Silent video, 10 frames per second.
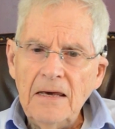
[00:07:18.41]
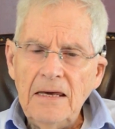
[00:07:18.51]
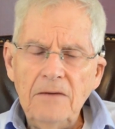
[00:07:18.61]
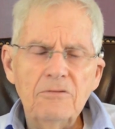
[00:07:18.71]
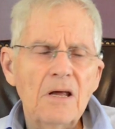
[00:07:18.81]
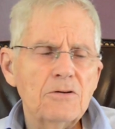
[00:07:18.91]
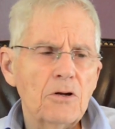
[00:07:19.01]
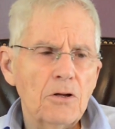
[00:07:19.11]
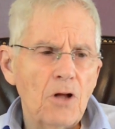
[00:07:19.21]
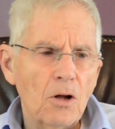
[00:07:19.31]
Even as
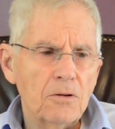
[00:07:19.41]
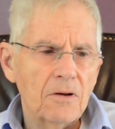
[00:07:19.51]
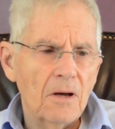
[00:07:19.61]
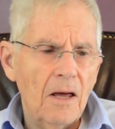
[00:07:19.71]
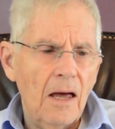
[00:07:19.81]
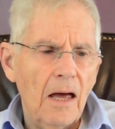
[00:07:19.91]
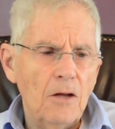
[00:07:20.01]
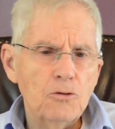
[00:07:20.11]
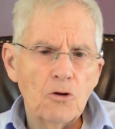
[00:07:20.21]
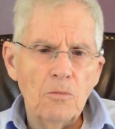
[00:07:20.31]
an adult
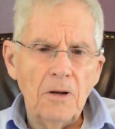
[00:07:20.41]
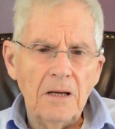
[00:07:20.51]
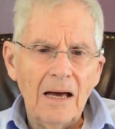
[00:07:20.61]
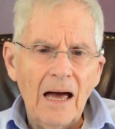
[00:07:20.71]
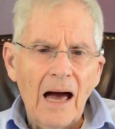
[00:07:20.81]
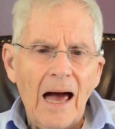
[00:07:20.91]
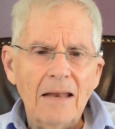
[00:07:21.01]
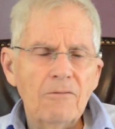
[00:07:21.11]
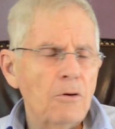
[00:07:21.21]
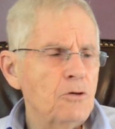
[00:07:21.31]
in Germany, I
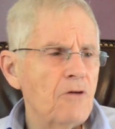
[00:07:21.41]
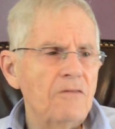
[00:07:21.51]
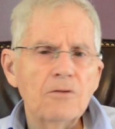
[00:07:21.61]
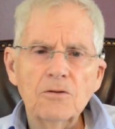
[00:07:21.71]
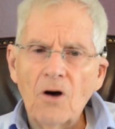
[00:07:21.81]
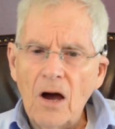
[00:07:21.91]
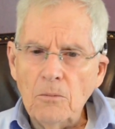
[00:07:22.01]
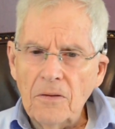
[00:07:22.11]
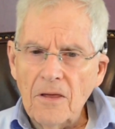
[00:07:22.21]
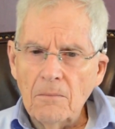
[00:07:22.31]
had a very dreadful time
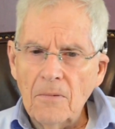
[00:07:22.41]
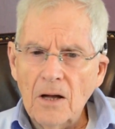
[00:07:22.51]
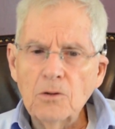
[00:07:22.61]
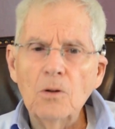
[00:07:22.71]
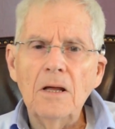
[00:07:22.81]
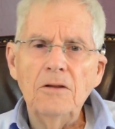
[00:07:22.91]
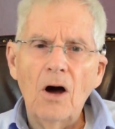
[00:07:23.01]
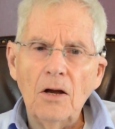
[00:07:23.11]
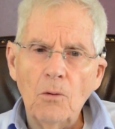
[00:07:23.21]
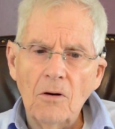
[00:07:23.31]
with them until they
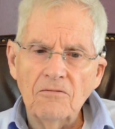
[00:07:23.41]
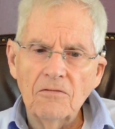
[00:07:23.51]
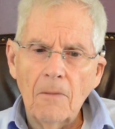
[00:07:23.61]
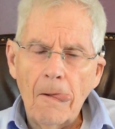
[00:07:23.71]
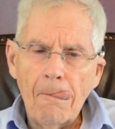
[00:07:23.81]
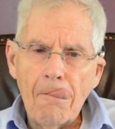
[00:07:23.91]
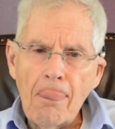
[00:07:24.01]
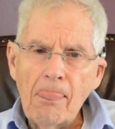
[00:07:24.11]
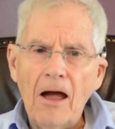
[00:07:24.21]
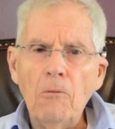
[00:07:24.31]
died off.
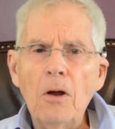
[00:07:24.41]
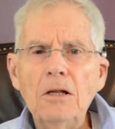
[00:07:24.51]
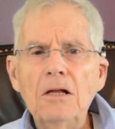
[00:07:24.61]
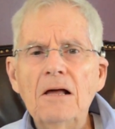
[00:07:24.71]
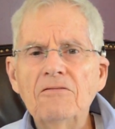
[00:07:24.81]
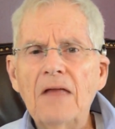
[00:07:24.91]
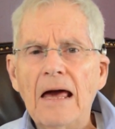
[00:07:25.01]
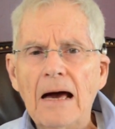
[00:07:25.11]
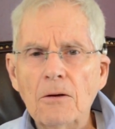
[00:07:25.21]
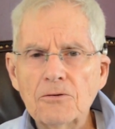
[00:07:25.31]
I rarely left the
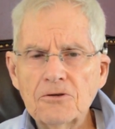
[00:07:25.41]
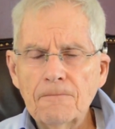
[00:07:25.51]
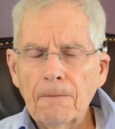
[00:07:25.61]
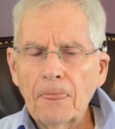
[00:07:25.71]
house.